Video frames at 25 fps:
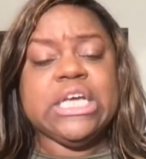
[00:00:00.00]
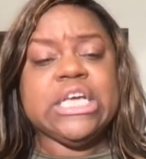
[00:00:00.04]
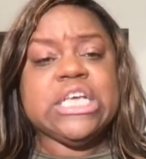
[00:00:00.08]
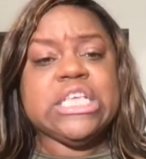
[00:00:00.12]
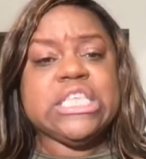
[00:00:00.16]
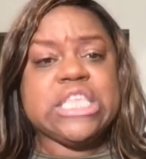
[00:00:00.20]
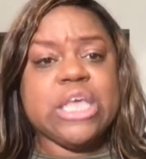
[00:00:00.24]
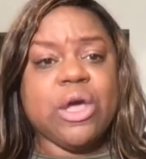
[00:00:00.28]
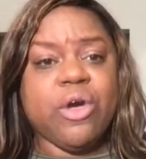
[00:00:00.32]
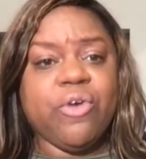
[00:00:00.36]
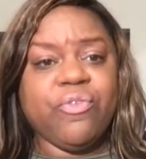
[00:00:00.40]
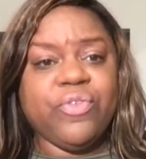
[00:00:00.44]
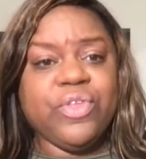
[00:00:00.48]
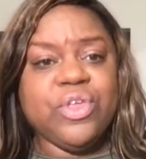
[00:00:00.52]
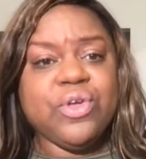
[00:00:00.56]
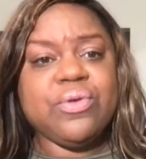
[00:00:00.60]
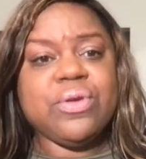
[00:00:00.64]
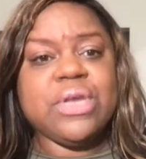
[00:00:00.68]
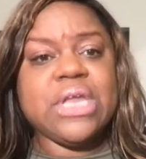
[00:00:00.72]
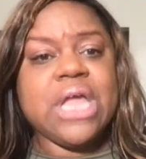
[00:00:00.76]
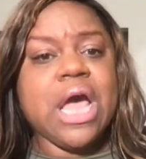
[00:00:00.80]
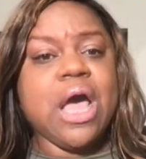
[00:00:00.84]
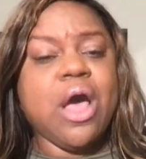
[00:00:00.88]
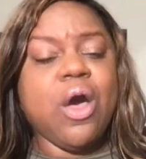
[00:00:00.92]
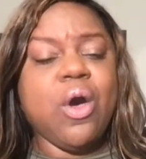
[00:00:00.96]
So if
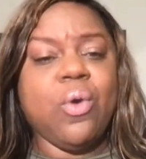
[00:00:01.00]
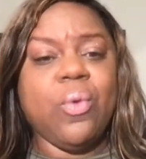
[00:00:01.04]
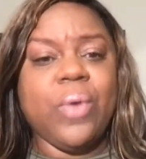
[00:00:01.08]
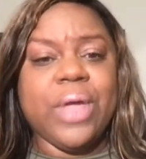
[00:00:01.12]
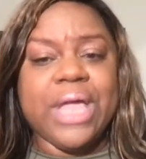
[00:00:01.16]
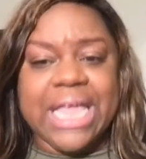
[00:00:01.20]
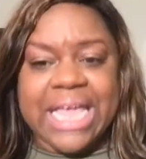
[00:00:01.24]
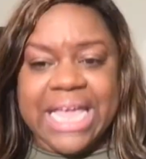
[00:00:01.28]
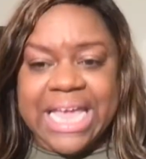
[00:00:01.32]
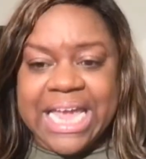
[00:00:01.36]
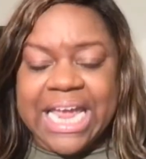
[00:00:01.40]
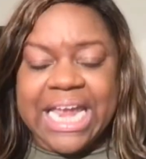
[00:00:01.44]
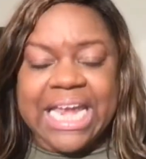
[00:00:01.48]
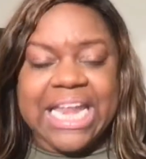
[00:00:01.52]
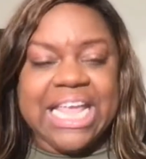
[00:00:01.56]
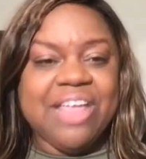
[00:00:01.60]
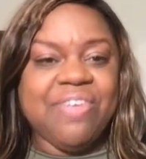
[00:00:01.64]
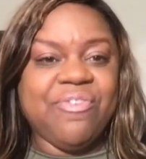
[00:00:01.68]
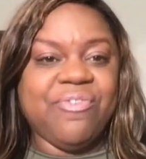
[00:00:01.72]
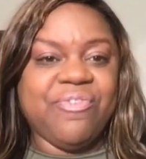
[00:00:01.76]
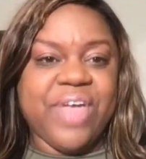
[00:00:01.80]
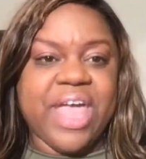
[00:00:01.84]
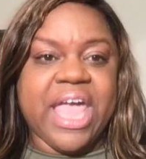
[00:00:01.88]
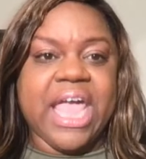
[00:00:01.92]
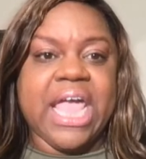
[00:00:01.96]
you know any
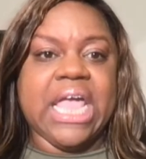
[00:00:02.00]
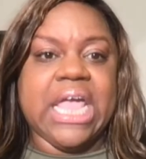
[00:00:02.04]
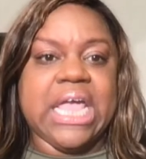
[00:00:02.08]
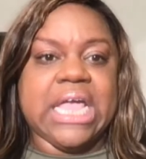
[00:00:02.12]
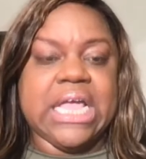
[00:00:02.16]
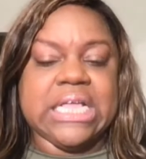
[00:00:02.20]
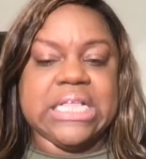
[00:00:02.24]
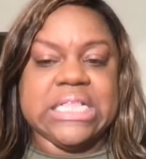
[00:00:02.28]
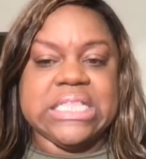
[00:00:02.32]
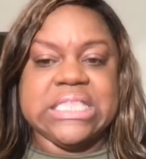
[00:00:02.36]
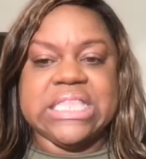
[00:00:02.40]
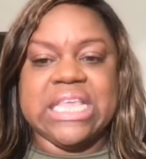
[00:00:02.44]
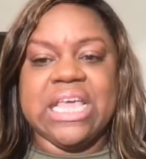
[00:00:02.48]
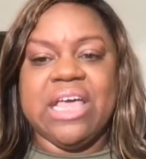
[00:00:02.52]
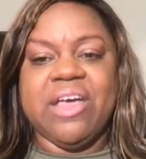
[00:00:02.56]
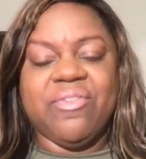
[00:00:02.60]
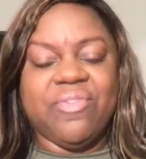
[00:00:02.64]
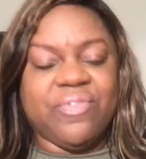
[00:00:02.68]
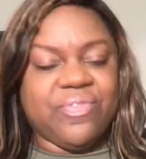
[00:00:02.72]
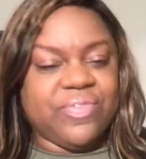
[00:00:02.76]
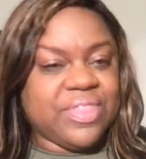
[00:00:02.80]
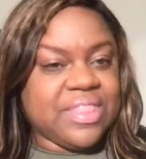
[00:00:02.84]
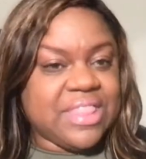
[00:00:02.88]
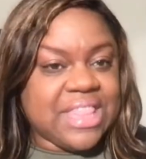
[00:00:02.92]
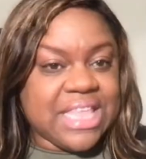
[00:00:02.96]
fans
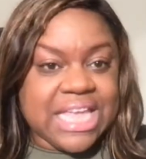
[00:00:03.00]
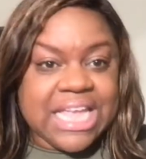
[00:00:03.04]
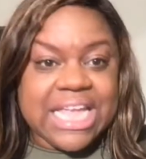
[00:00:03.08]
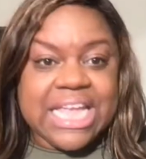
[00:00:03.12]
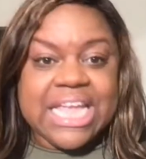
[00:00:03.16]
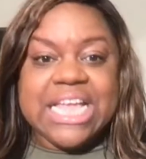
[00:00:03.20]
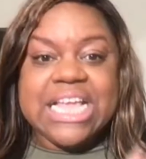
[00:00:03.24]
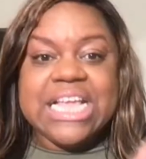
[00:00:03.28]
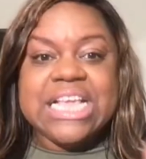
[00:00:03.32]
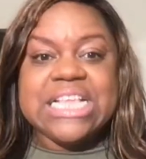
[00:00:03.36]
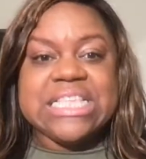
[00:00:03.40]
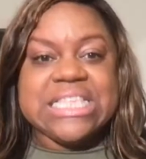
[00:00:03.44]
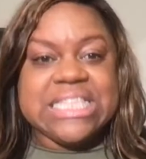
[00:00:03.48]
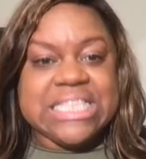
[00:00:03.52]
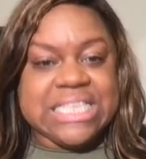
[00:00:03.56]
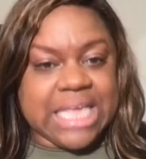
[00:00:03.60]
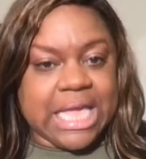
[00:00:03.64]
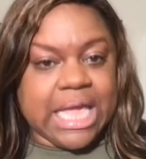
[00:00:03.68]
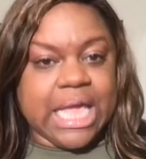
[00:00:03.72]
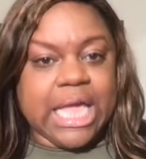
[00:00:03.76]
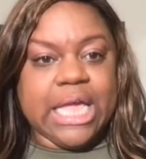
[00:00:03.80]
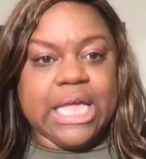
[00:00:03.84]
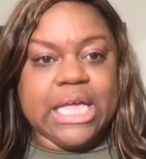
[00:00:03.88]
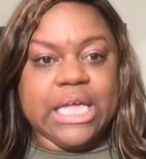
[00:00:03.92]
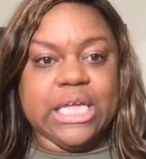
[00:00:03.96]
of these
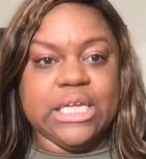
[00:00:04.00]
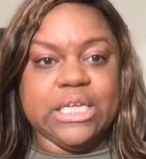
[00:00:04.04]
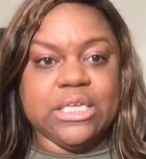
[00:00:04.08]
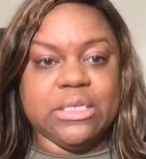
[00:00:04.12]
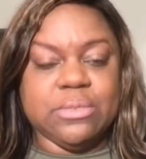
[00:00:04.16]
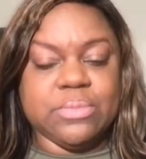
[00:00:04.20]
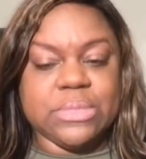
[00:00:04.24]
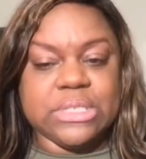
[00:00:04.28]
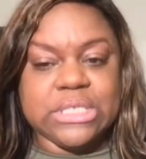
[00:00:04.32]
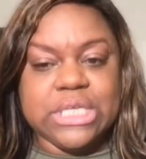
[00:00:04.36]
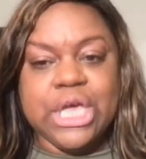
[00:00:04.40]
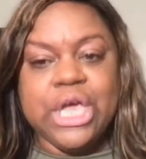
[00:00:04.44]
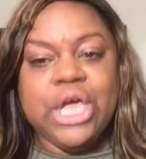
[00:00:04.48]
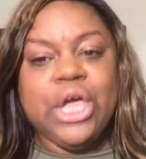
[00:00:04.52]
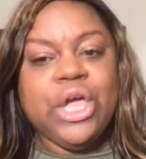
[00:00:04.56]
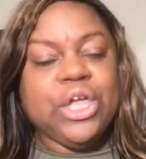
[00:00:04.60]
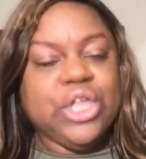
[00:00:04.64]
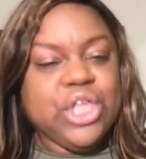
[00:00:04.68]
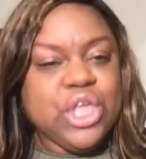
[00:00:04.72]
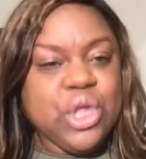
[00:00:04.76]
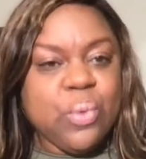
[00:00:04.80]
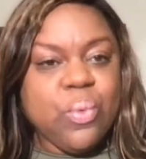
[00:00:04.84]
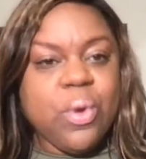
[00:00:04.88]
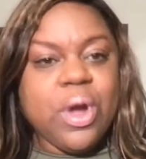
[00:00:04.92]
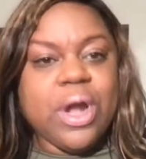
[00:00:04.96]
teams,
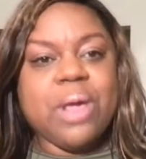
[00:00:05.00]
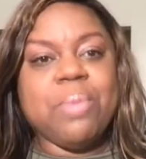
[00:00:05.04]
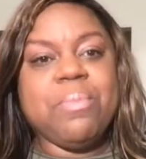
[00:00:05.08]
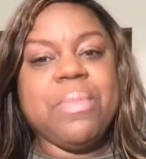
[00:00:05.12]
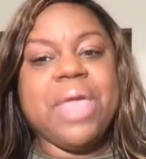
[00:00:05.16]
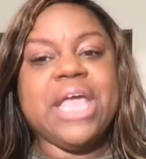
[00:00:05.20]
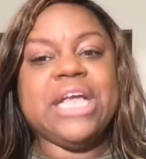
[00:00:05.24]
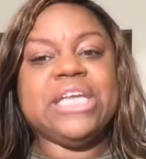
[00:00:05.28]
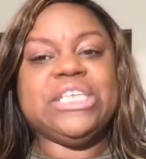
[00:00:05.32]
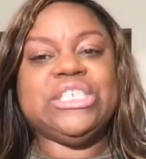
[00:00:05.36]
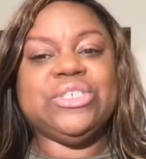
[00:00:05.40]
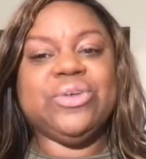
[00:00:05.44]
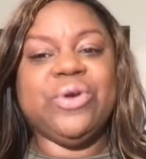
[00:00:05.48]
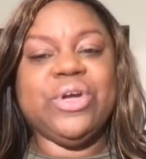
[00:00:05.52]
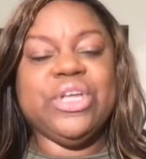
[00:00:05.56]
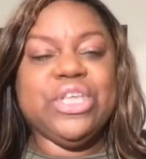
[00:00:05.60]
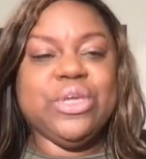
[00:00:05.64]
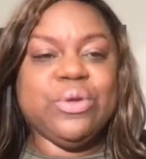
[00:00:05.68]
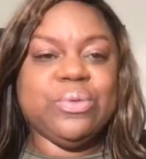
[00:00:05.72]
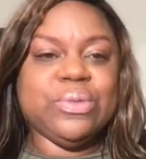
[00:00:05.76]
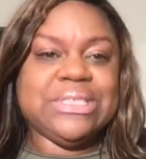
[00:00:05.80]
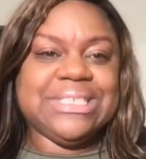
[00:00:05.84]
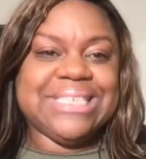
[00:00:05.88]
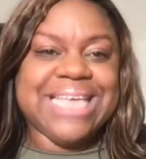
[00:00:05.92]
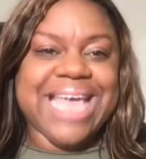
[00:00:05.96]
you want to make sure
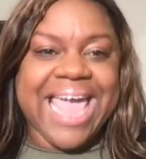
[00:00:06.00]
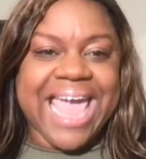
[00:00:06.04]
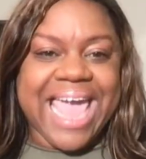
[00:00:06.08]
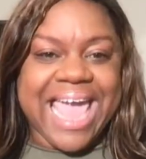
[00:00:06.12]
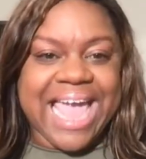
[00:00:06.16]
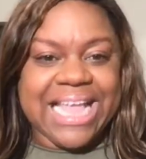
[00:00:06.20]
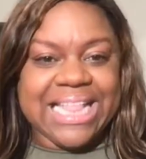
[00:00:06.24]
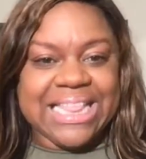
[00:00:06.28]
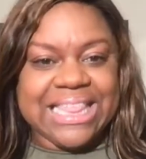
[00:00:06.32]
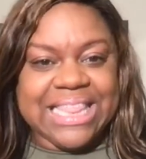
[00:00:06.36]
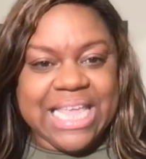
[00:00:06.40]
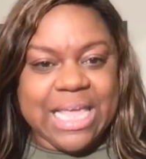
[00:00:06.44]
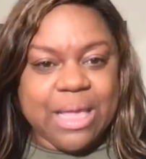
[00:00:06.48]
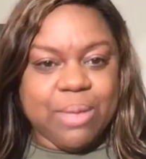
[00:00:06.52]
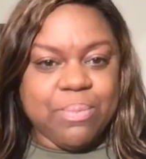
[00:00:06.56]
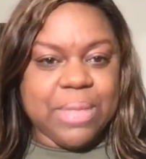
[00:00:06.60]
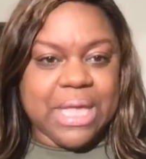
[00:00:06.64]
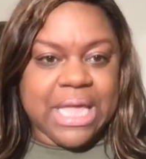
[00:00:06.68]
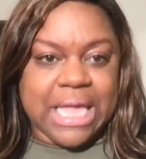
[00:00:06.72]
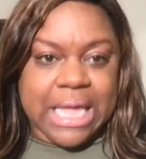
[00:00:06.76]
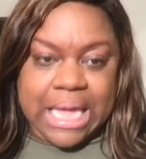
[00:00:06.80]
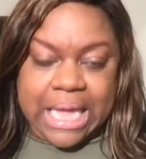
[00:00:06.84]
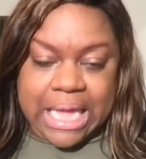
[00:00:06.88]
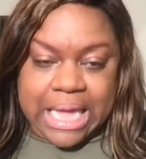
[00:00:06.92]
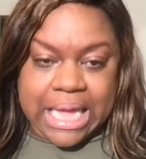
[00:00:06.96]
you tag them
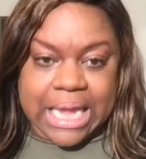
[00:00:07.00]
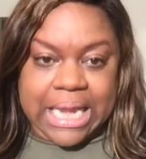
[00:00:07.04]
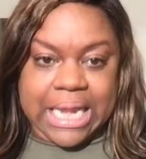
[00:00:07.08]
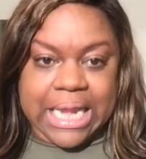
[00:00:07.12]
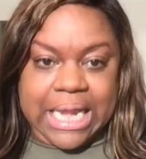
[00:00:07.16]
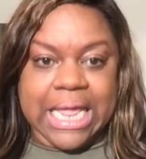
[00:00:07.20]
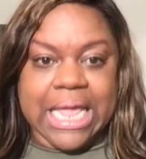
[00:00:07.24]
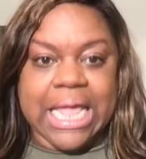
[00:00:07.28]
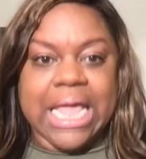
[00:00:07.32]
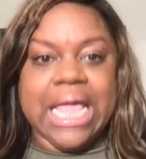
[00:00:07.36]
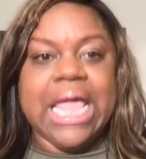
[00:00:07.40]
in